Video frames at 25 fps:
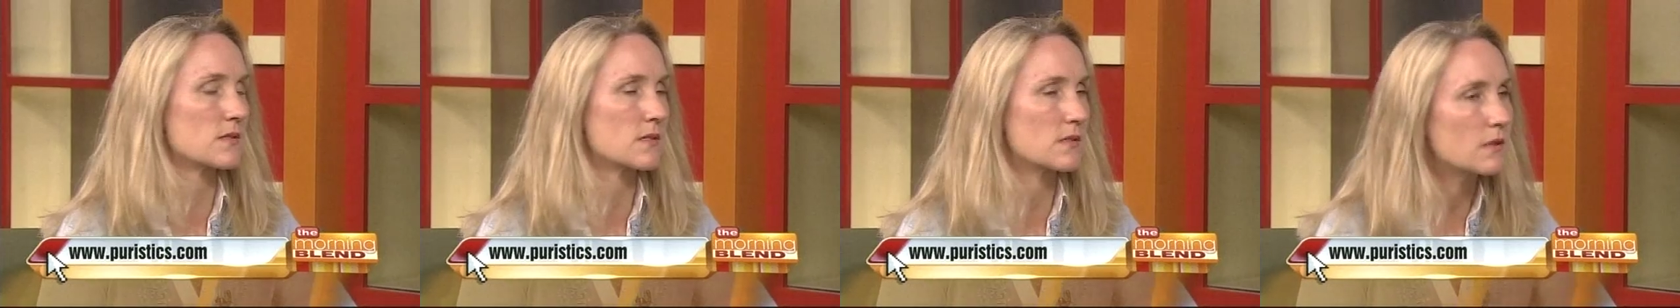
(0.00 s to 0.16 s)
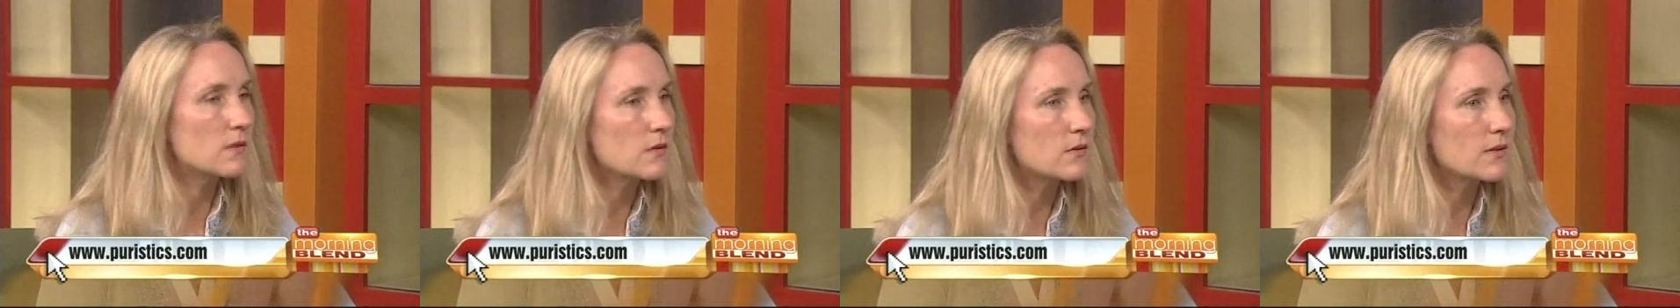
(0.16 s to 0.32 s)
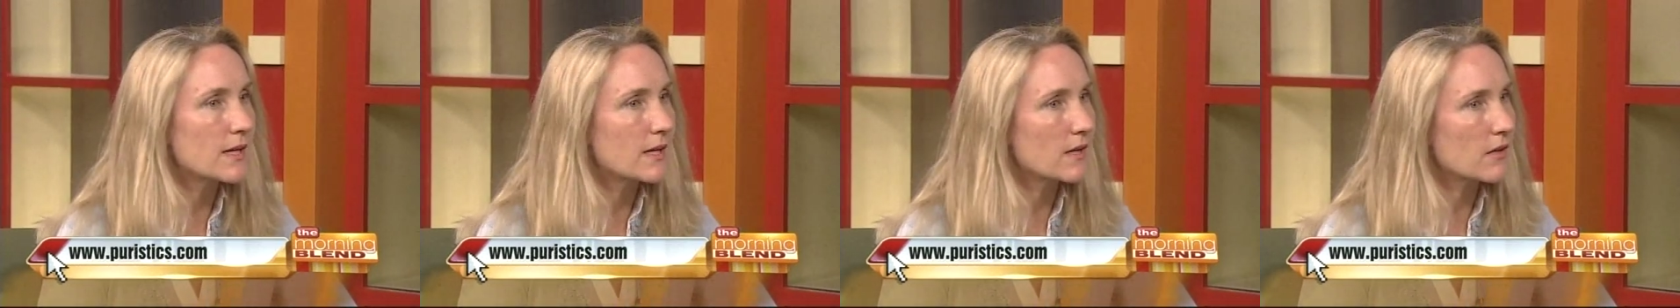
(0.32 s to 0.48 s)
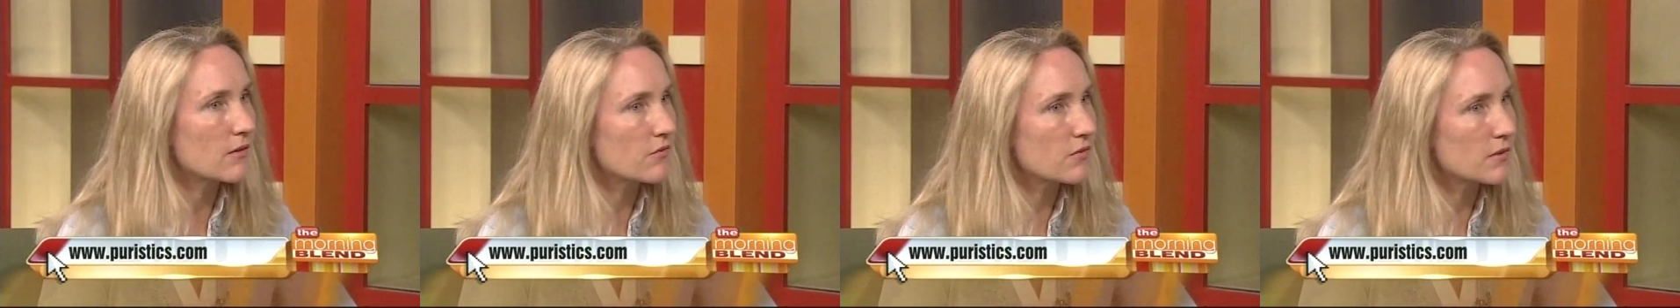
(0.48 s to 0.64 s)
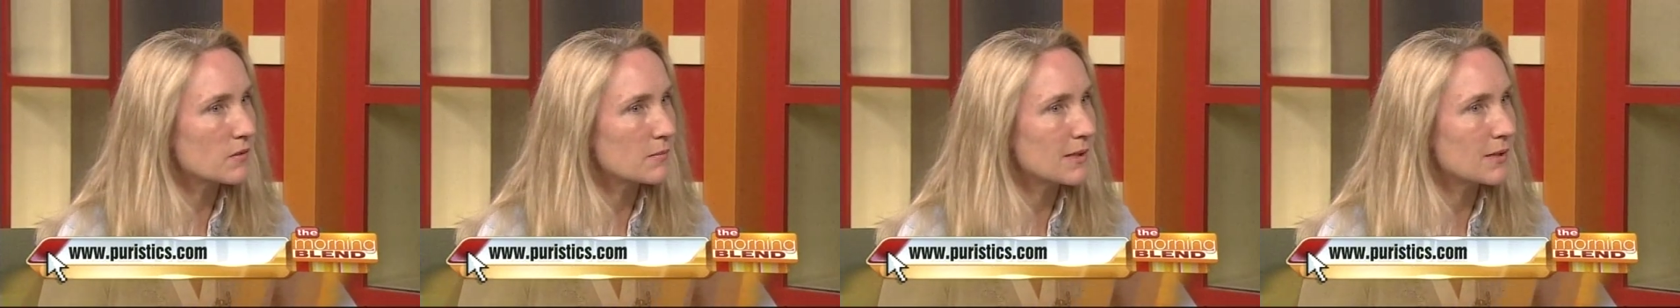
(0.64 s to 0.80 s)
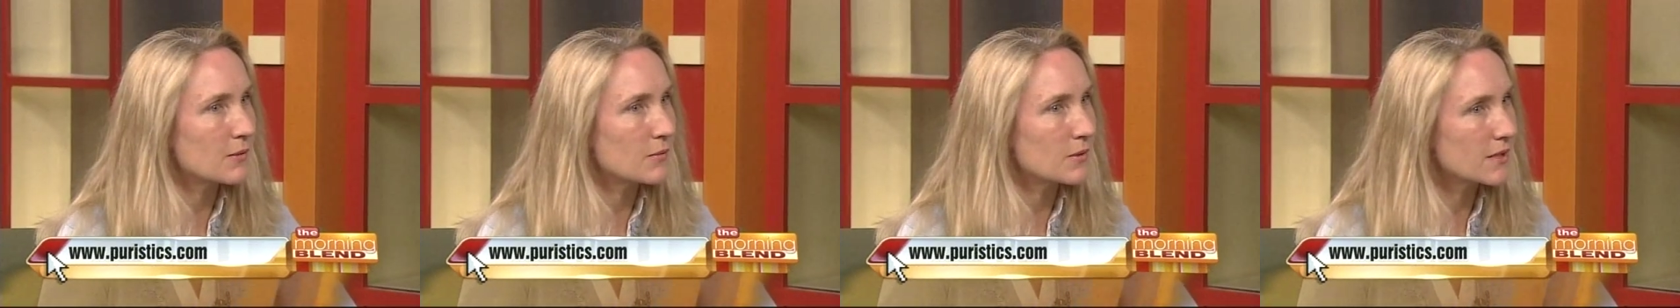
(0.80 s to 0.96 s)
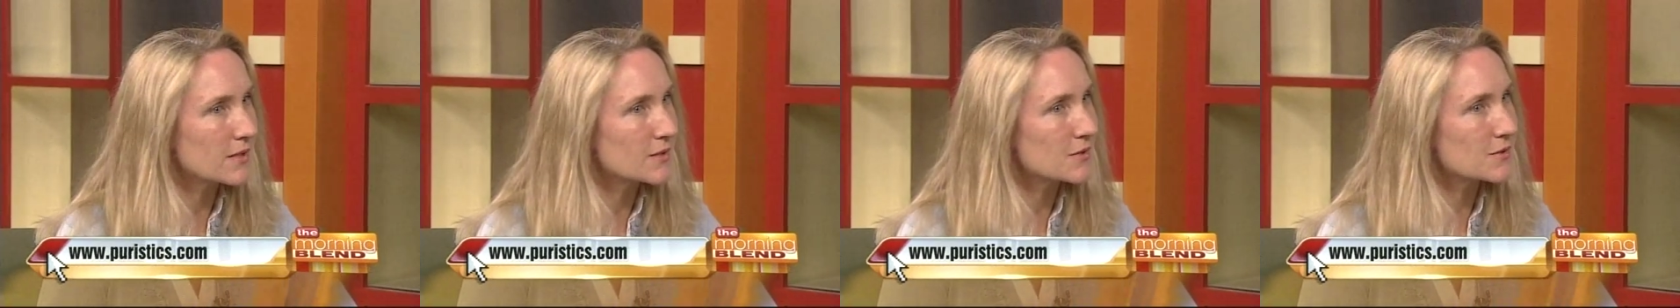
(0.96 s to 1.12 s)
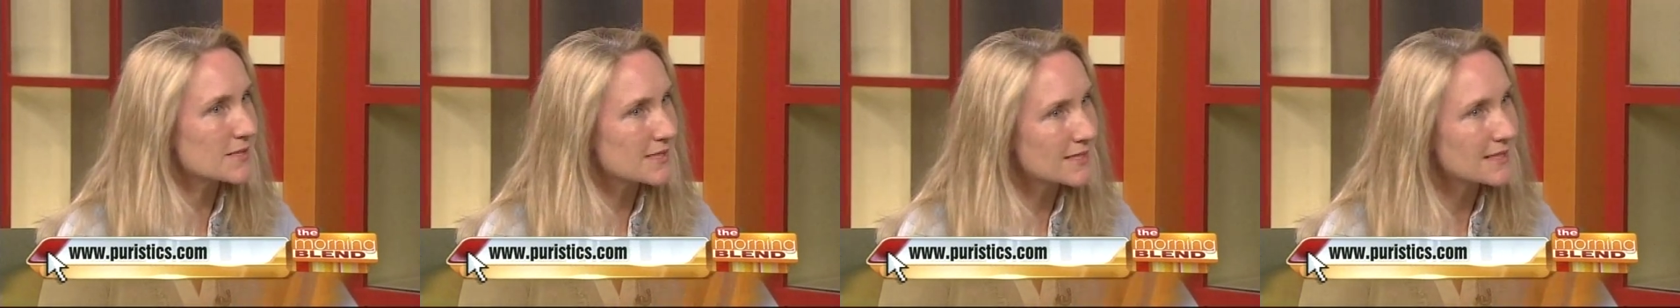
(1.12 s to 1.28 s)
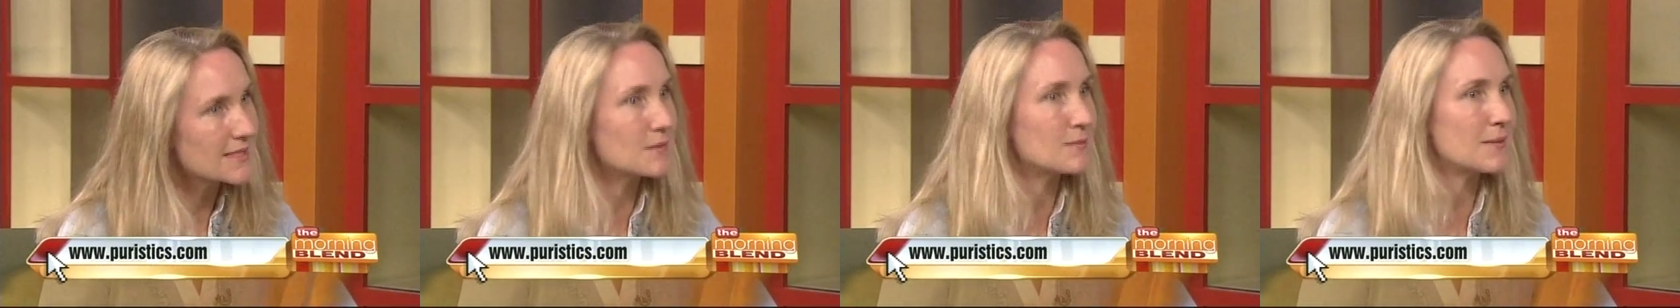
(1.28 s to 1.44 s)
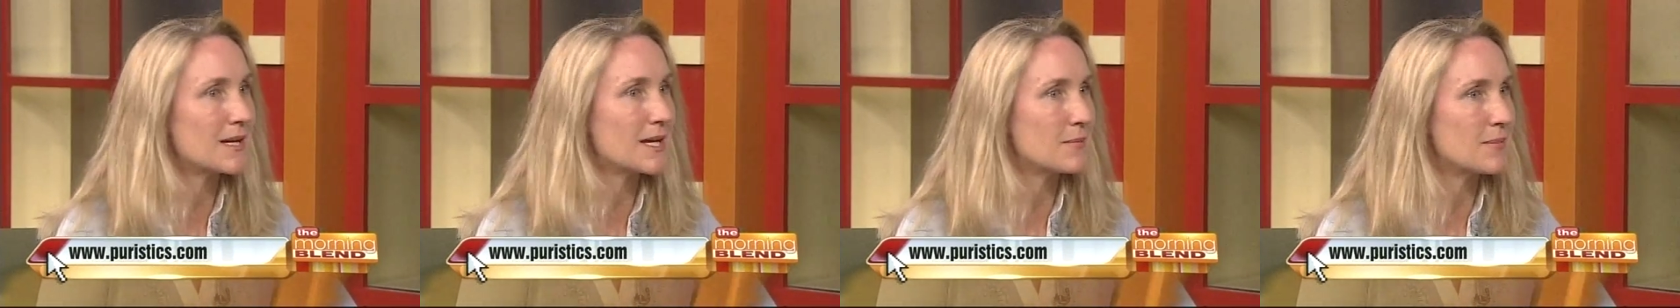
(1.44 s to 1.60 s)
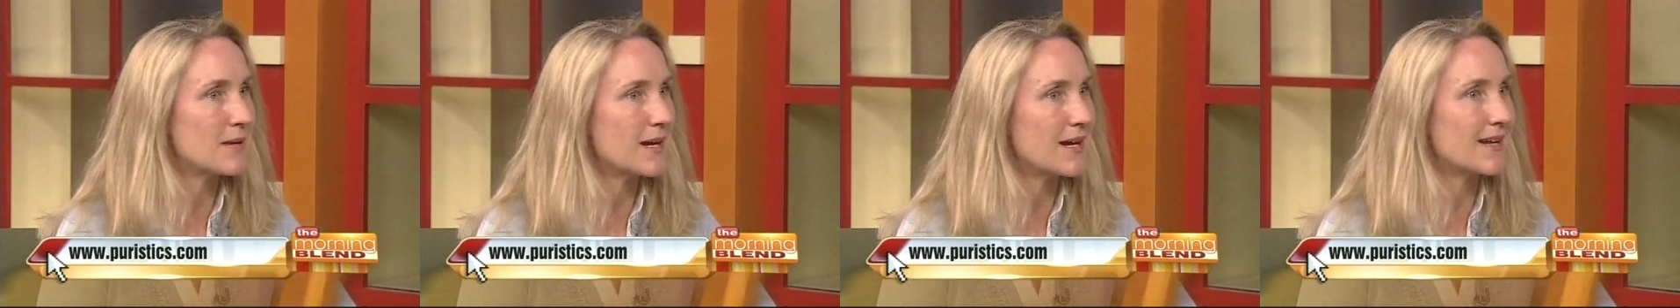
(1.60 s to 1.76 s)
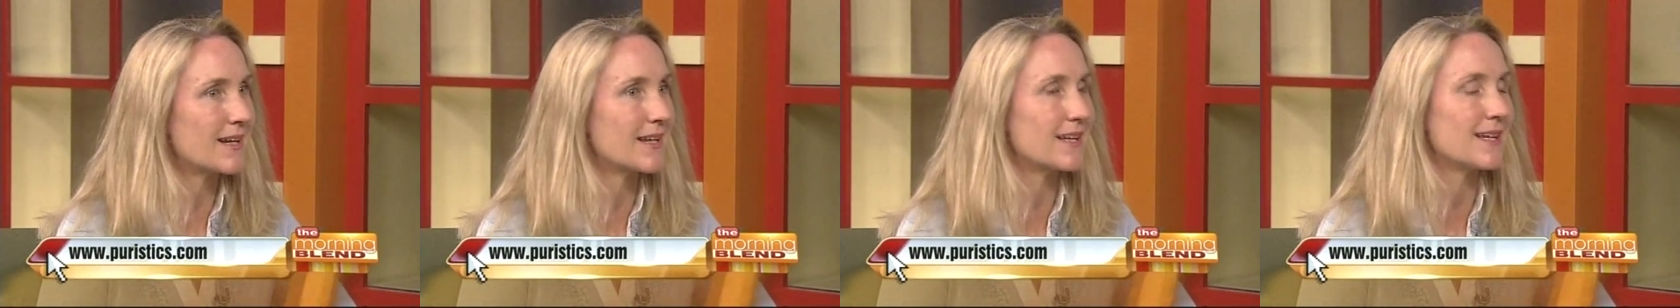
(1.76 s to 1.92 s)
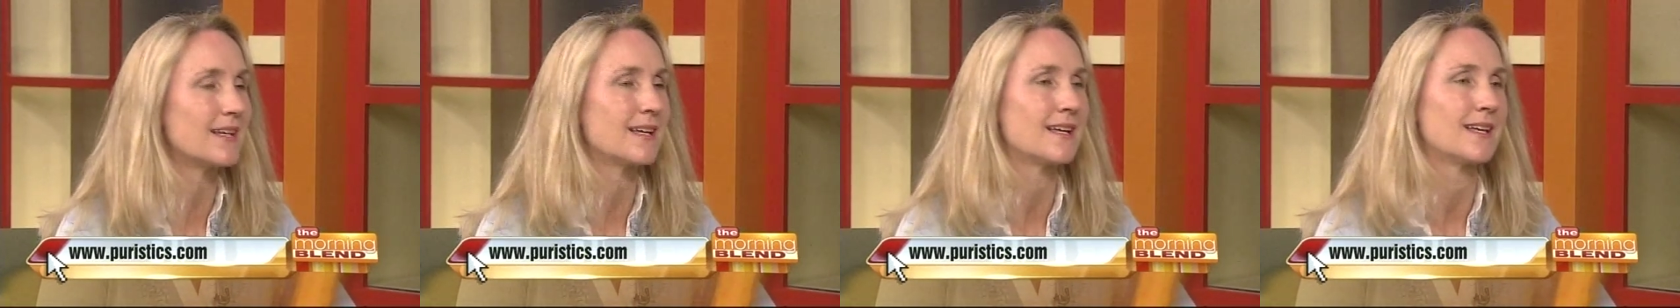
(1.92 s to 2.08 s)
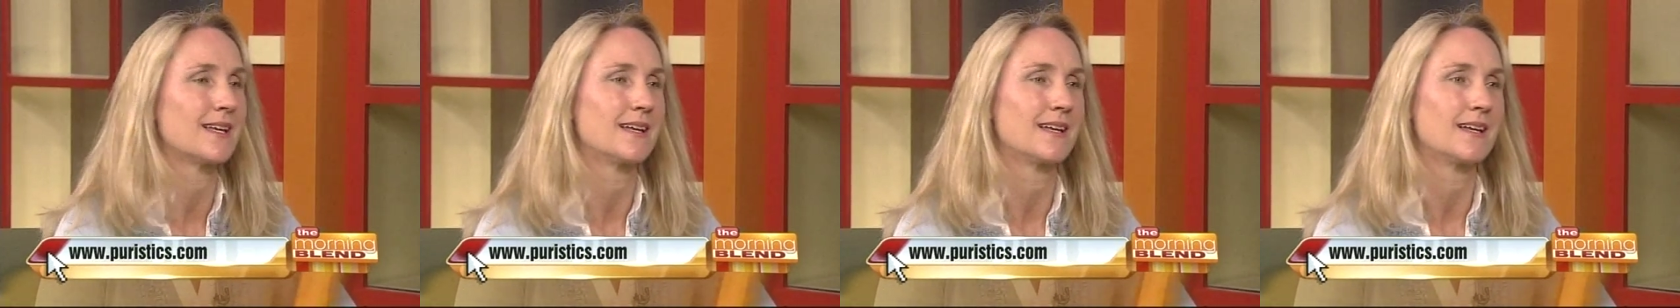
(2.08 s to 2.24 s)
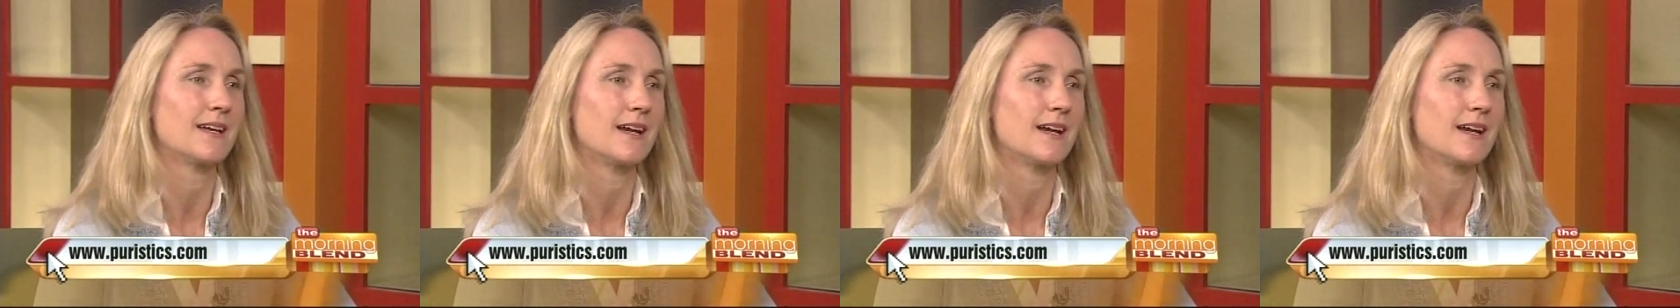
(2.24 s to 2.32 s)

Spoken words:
I'm so careful about what goes into my body.